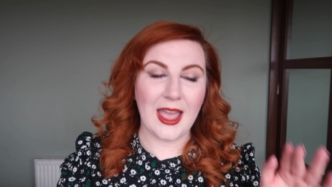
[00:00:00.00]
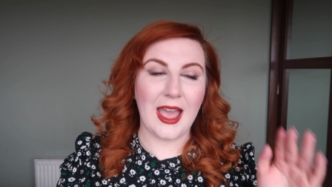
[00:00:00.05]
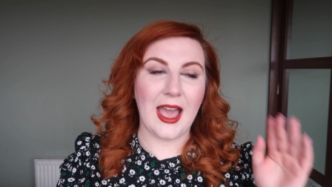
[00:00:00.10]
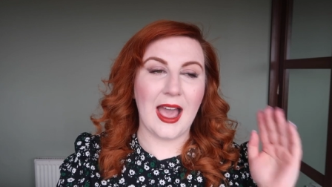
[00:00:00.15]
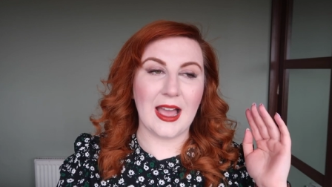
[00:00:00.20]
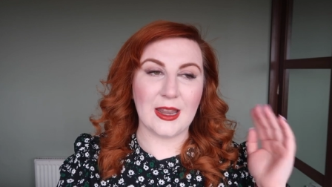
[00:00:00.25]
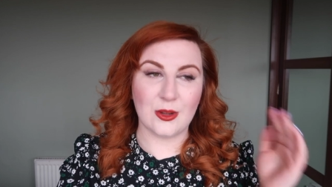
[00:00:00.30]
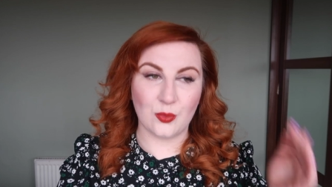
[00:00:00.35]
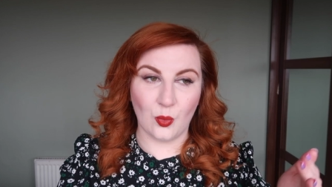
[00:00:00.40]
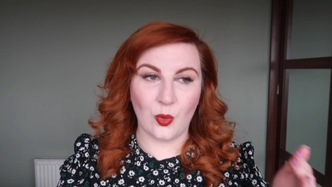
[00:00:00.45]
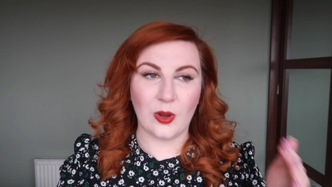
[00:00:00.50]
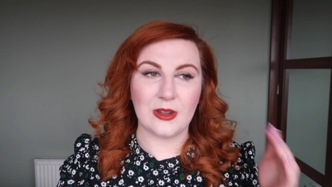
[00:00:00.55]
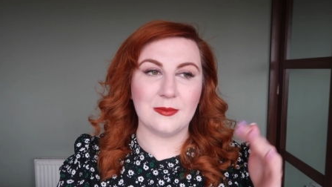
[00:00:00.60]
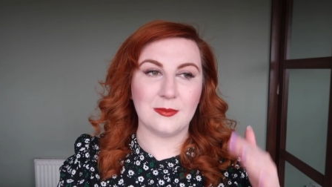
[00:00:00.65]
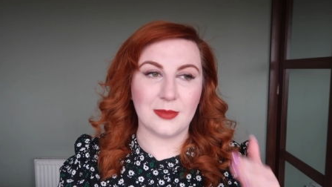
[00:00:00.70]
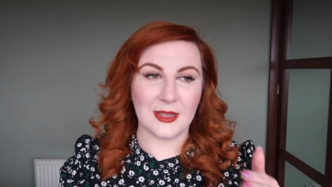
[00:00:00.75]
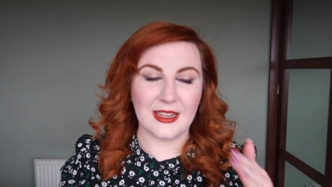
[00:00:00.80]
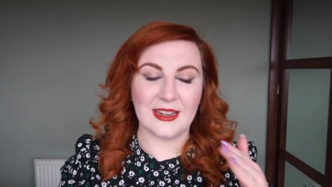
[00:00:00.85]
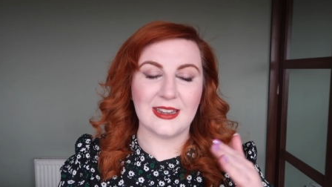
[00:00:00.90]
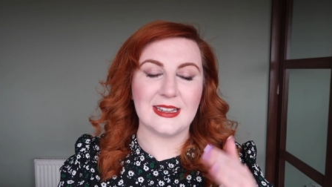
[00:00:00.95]
had
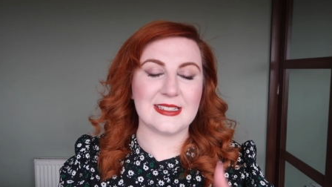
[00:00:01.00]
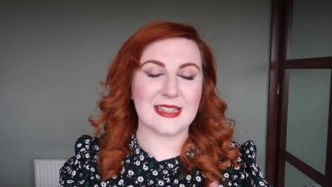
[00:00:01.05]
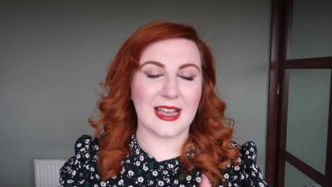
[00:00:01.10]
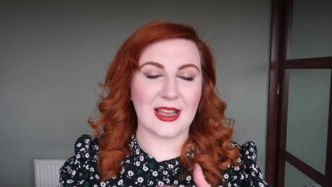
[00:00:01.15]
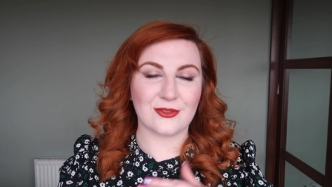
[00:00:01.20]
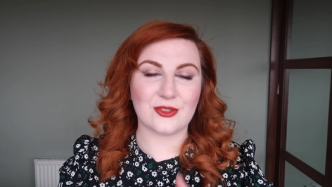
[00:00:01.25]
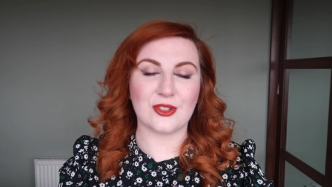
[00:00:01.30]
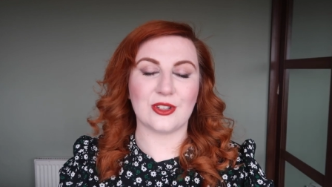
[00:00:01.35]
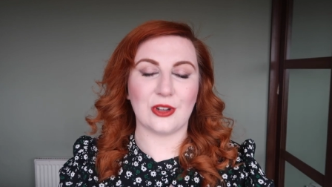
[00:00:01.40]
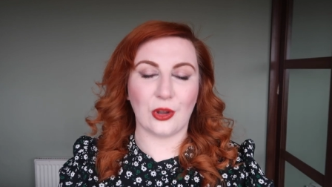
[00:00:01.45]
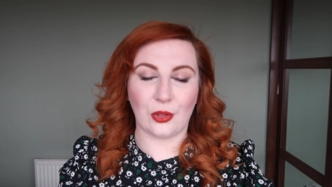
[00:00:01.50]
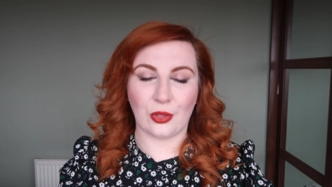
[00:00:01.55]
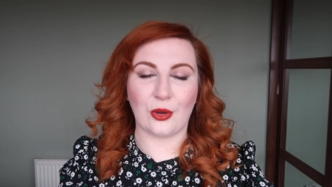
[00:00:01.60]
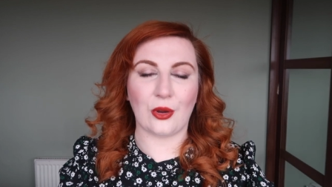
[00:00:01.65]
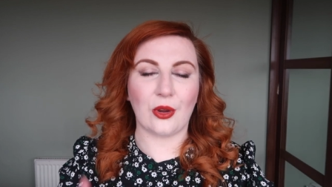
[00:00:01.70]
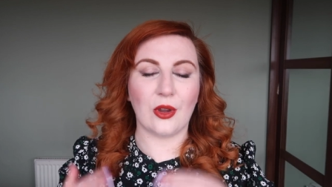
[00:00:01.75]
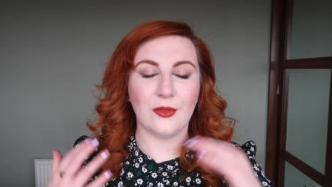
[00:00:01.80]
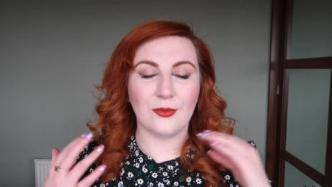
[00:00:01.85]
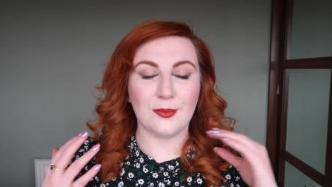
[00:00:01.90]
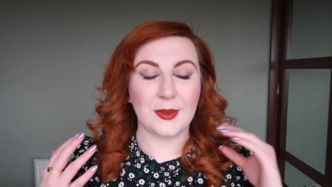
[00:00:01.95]
one period after
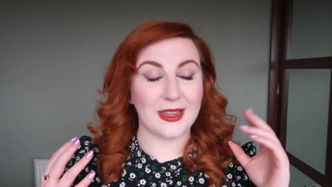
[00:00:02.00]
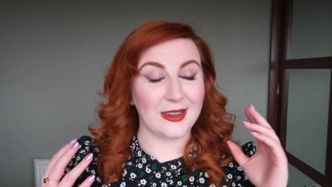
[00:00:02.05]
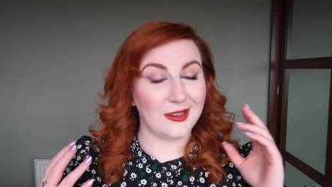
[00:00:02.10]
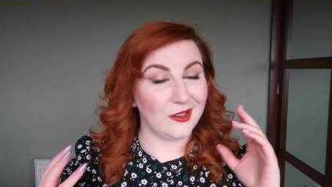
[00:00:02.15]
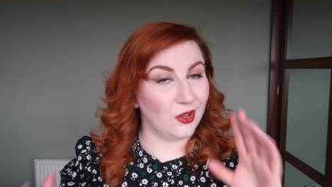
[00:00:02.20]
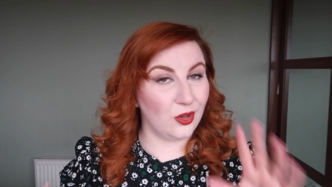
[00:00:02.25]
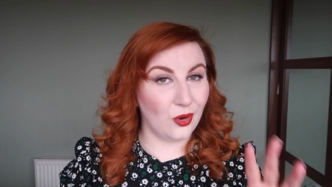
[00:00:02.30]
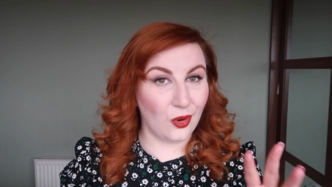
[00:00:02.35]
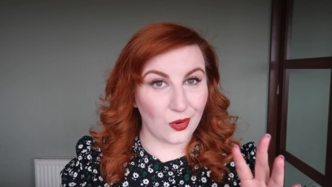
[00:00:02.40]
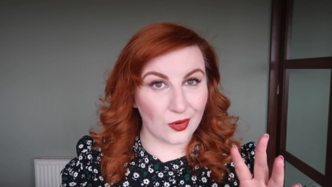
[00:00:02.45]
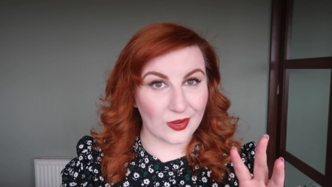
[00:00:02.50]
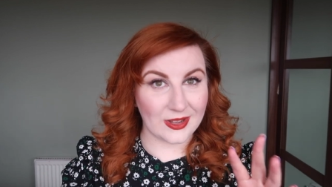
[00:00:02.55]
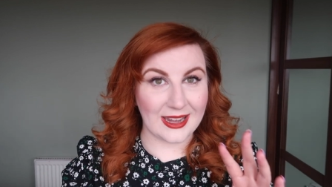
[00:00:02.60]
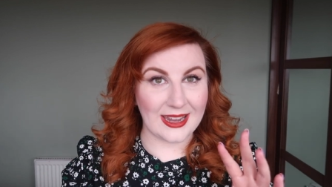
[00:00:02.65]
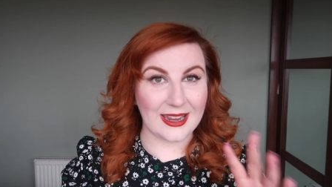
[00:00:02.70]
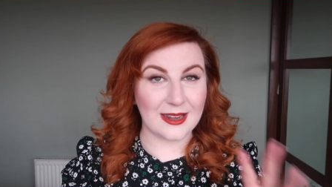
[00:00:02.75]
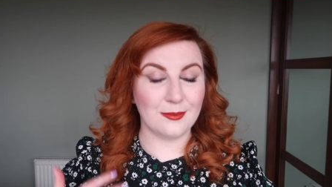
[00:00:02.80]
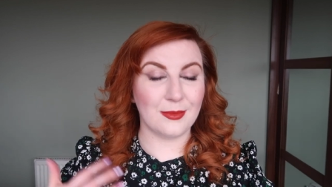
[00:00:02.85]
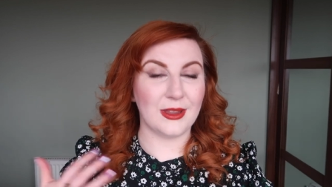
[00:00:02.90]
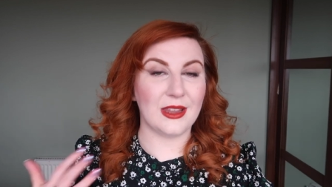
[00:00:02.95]
another of being not
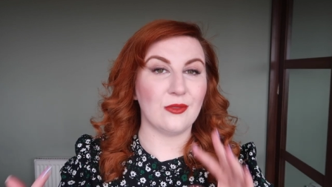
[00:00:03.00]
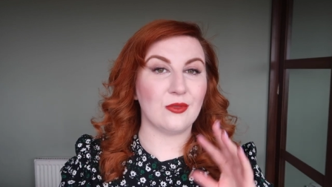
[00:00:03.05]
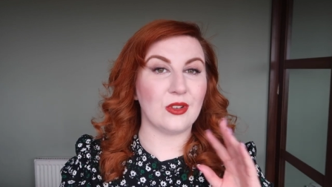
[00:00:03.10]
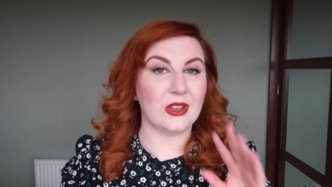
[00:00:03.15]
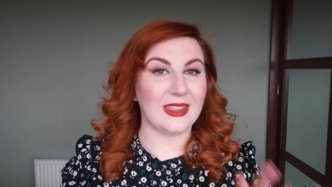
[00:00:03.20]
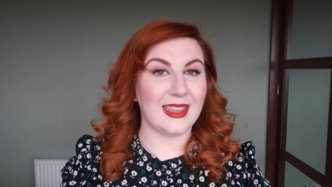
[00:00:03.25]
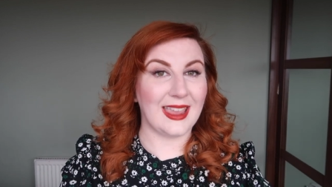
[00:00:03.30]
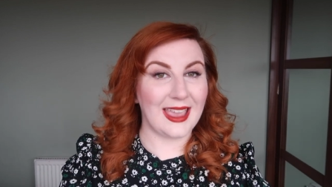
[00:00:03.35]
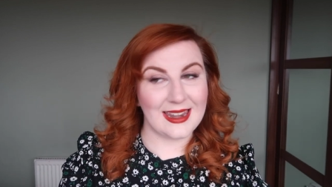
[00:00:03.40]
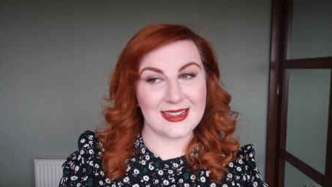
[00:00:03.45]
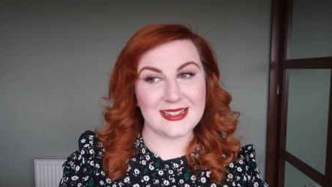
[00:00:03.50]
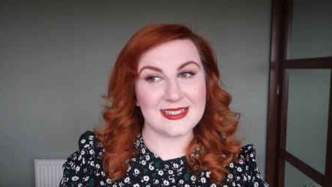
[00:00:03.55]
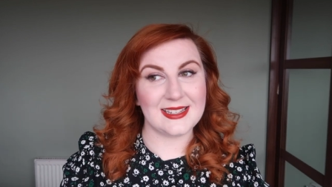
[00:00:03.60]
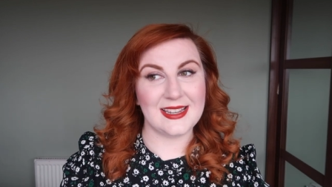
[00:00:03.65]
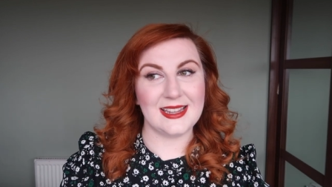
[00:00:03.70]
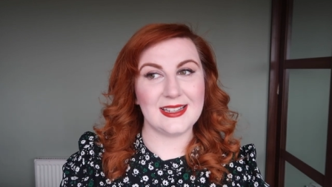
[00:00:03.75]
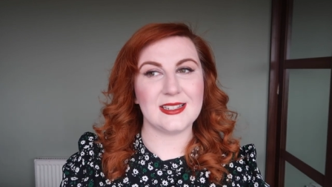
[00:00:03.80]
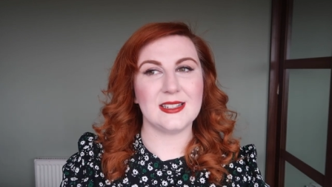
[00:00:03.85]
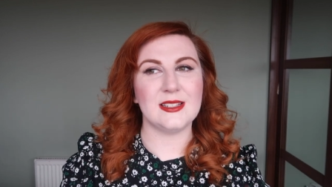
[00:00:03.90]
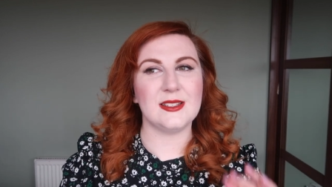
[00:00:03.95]
great and being really
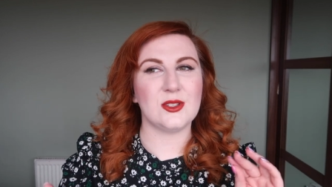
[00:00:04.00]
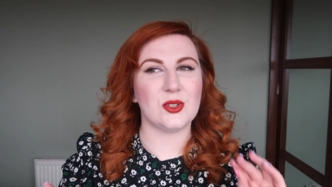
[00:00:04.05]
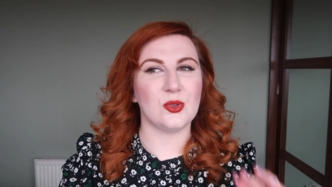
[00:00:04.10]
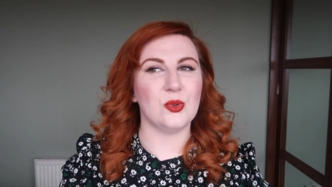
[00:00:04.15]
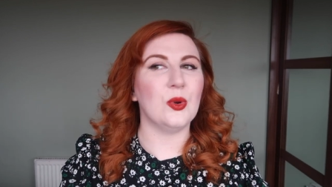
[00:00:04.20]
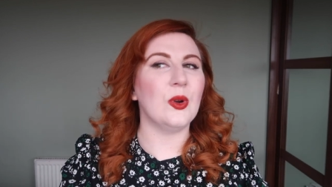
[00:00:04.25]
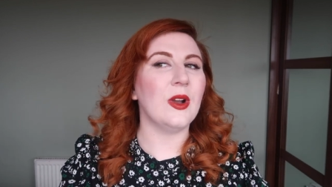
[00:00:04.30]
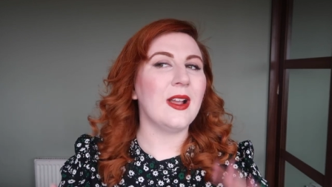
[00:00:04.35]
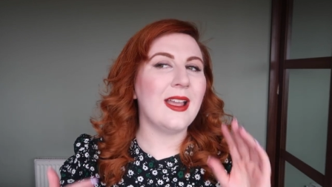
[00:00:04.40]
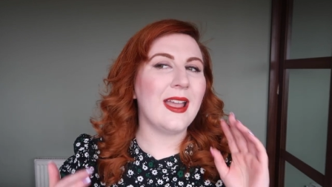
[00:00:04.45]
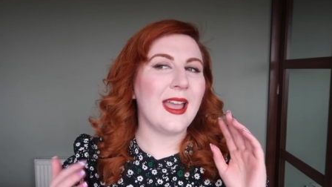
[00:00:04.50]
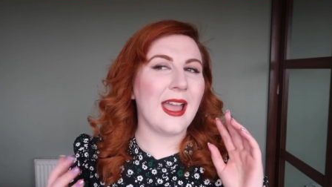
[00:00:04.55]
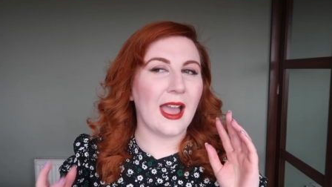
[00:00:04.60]
irritated so